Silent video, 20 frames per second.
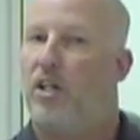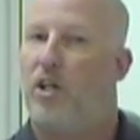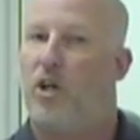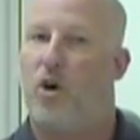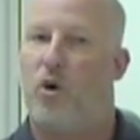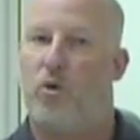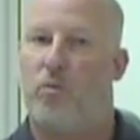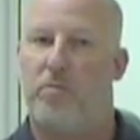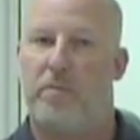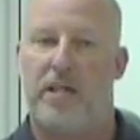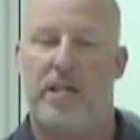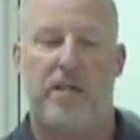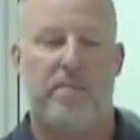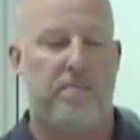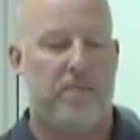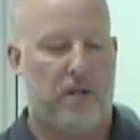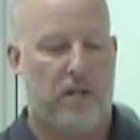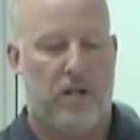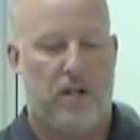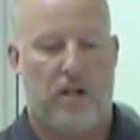cone
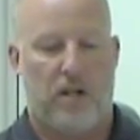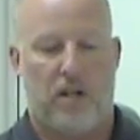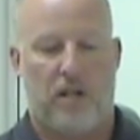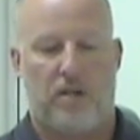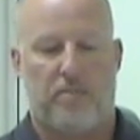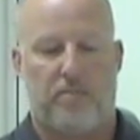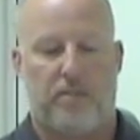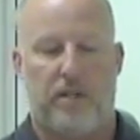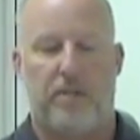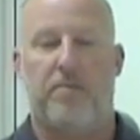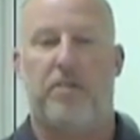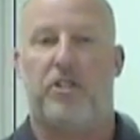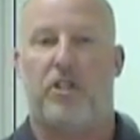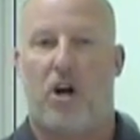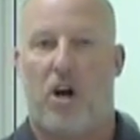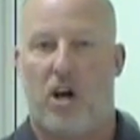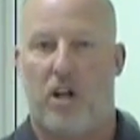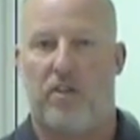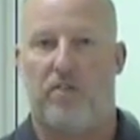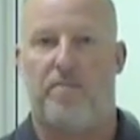beam, uh, pretty much
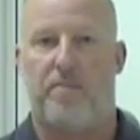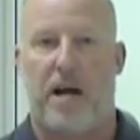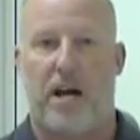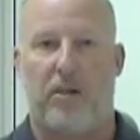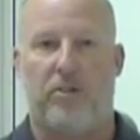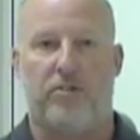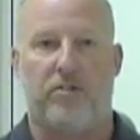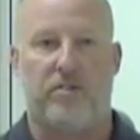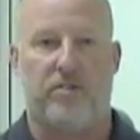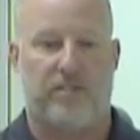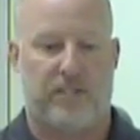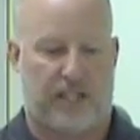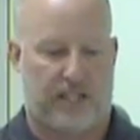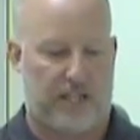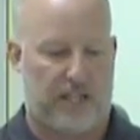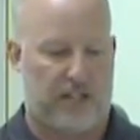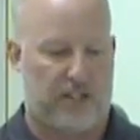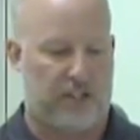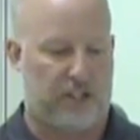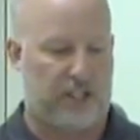all of Patterson's
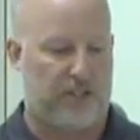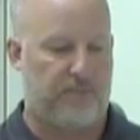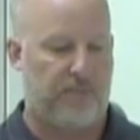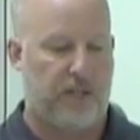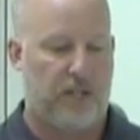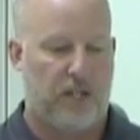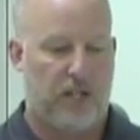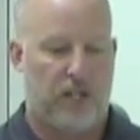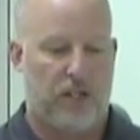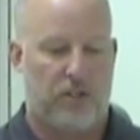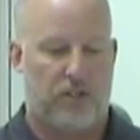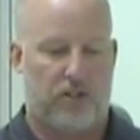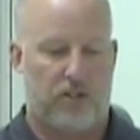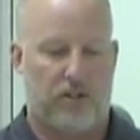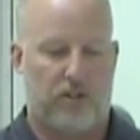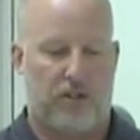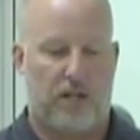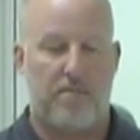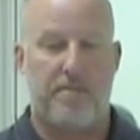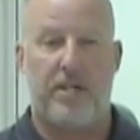technology.
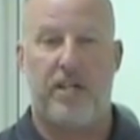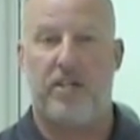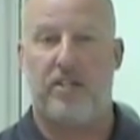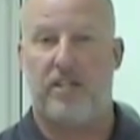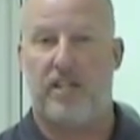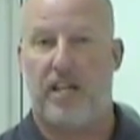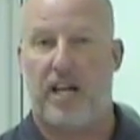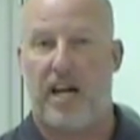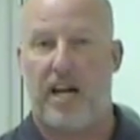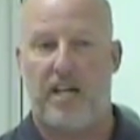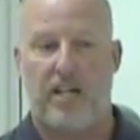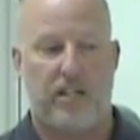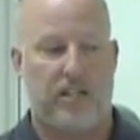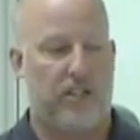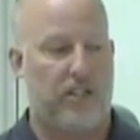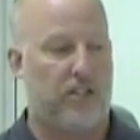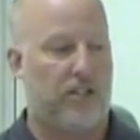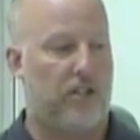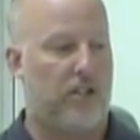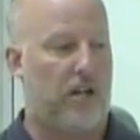So I'm here today.
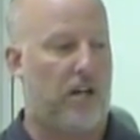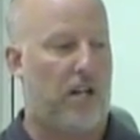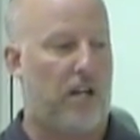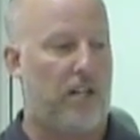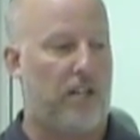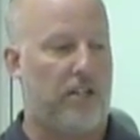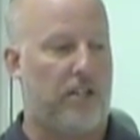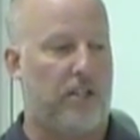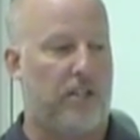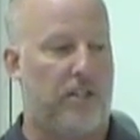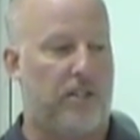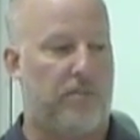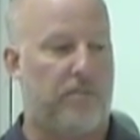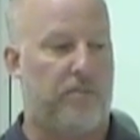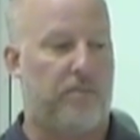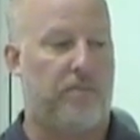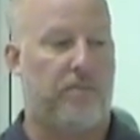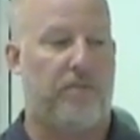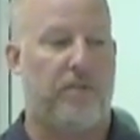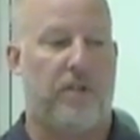Your, uh, your
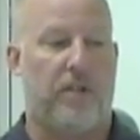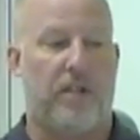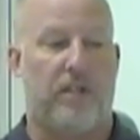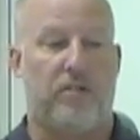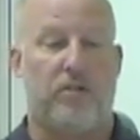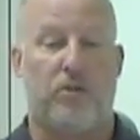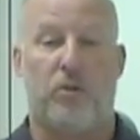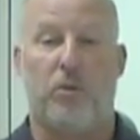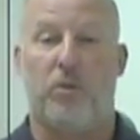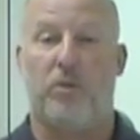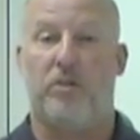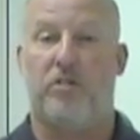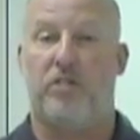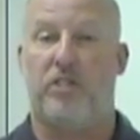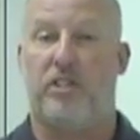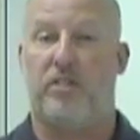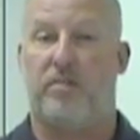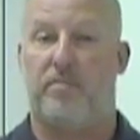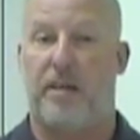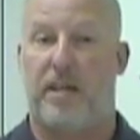uh, school has
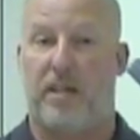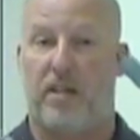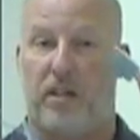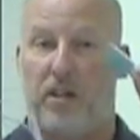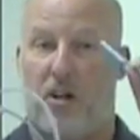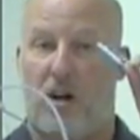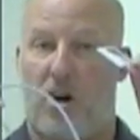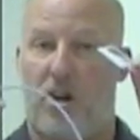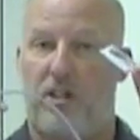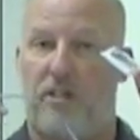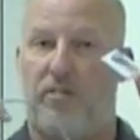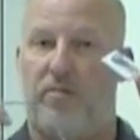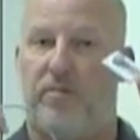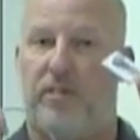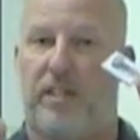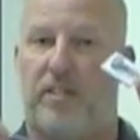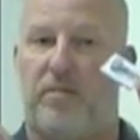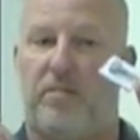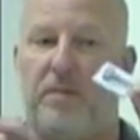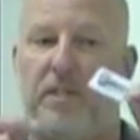just made a large
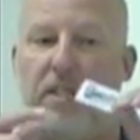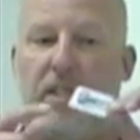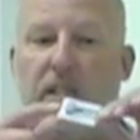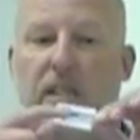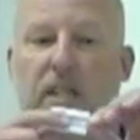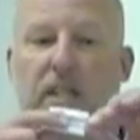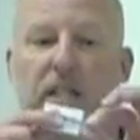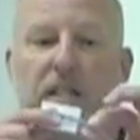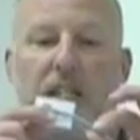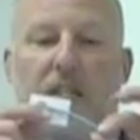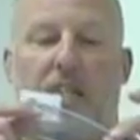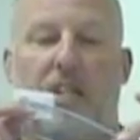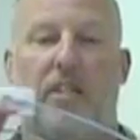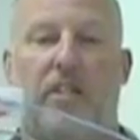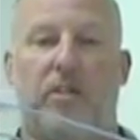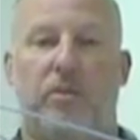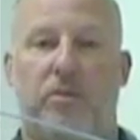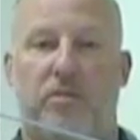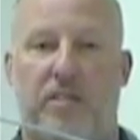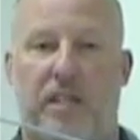investment in
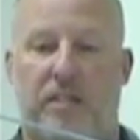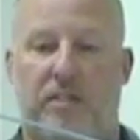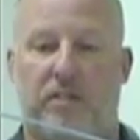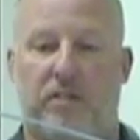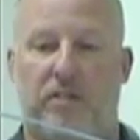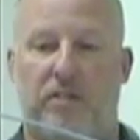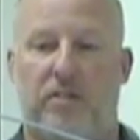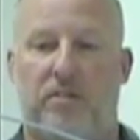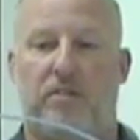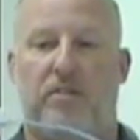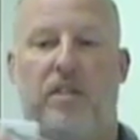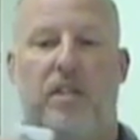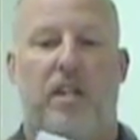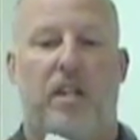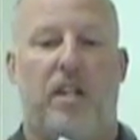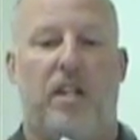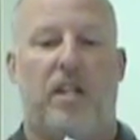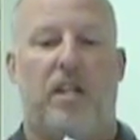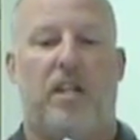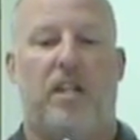new sensors
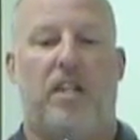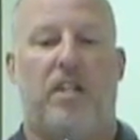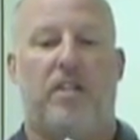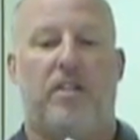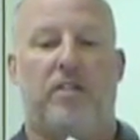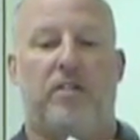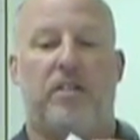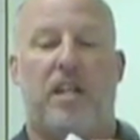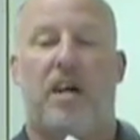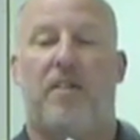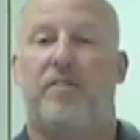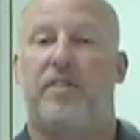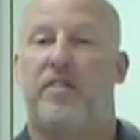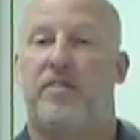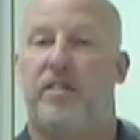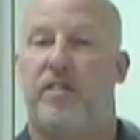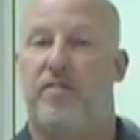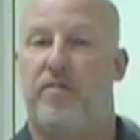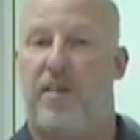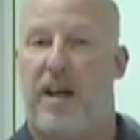uh, there's
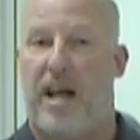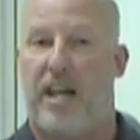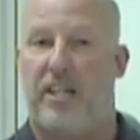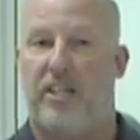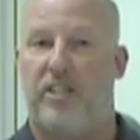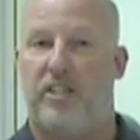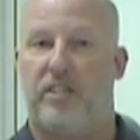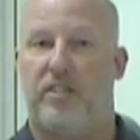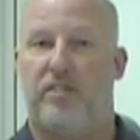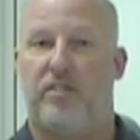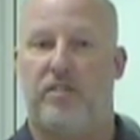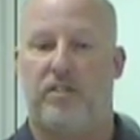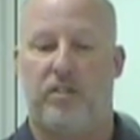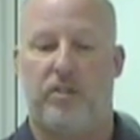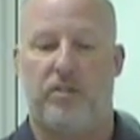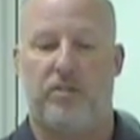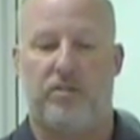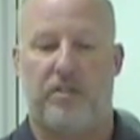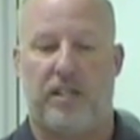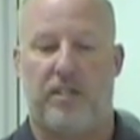obvious advantages
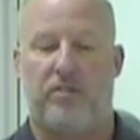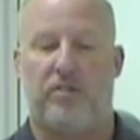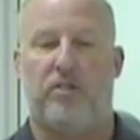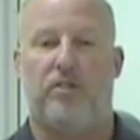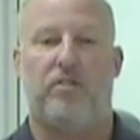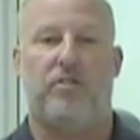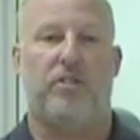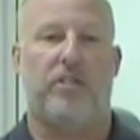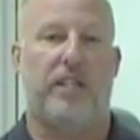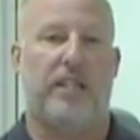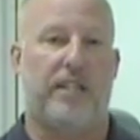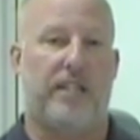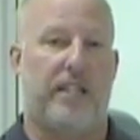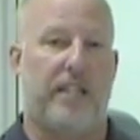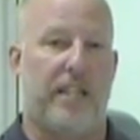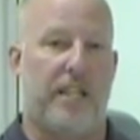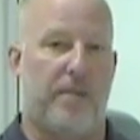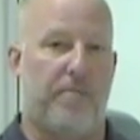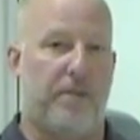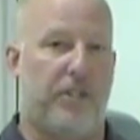to sensors. You get the
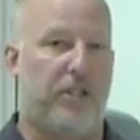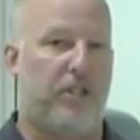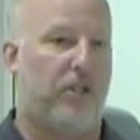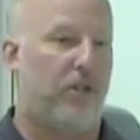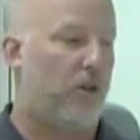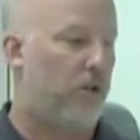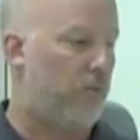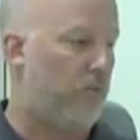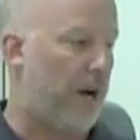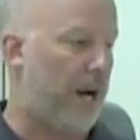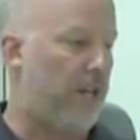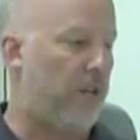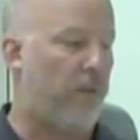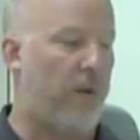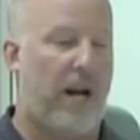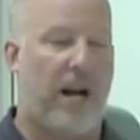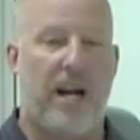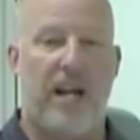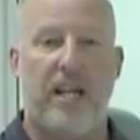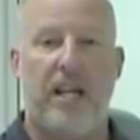image right
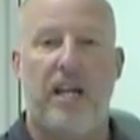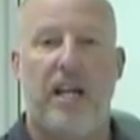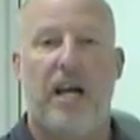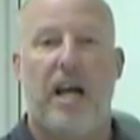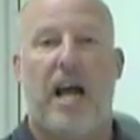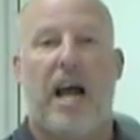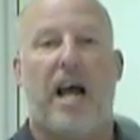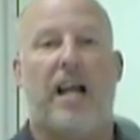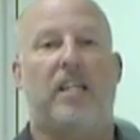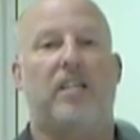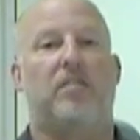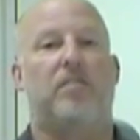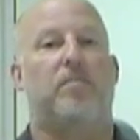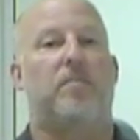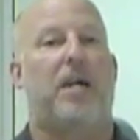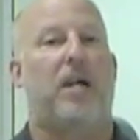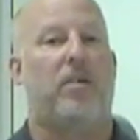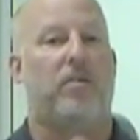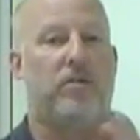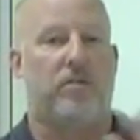away, and it's
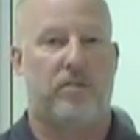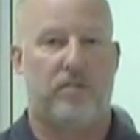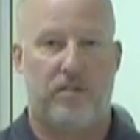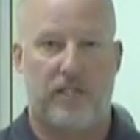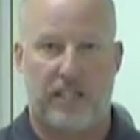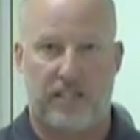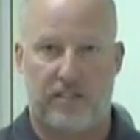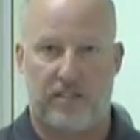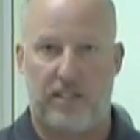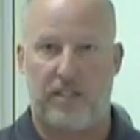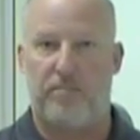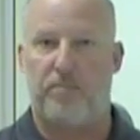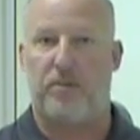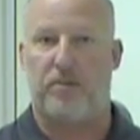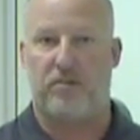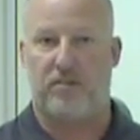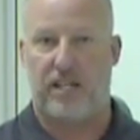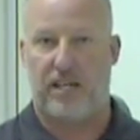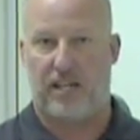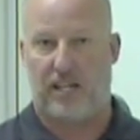about
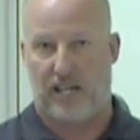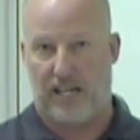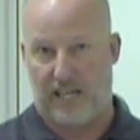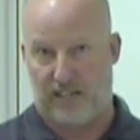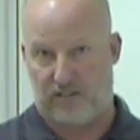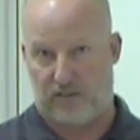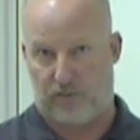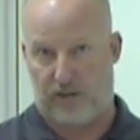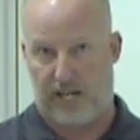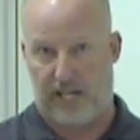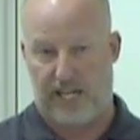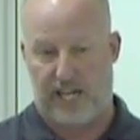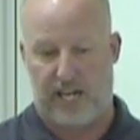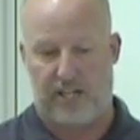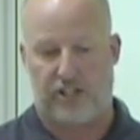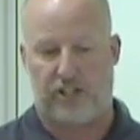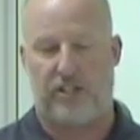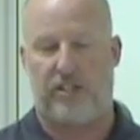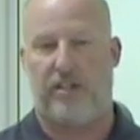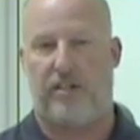60% less
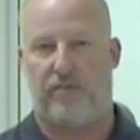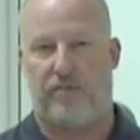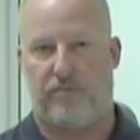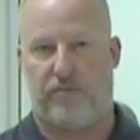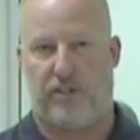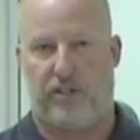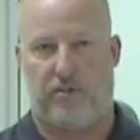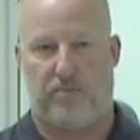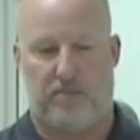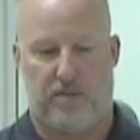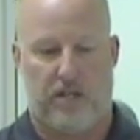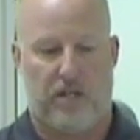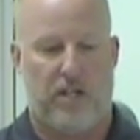radiation than film.